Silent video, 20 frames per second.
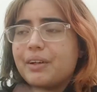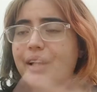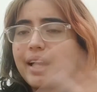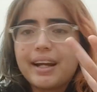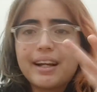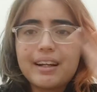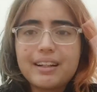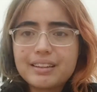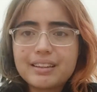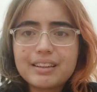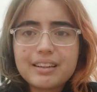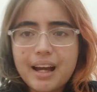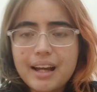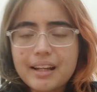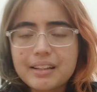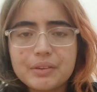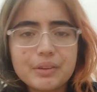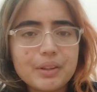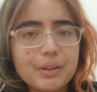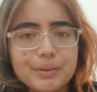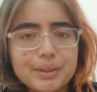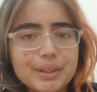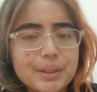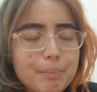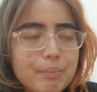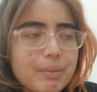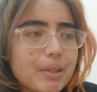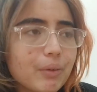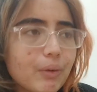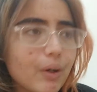Like, I knew there was
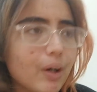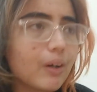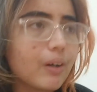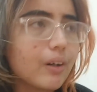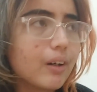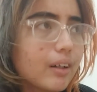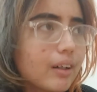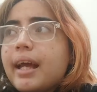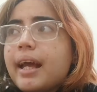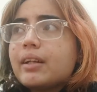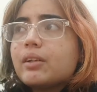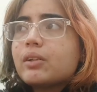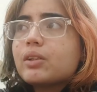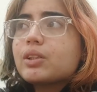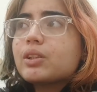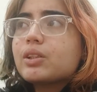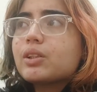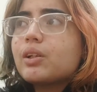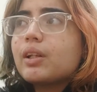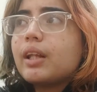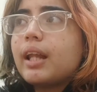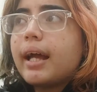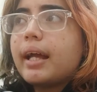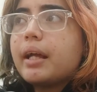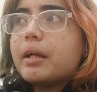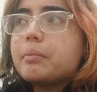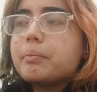something wrong. And also, like,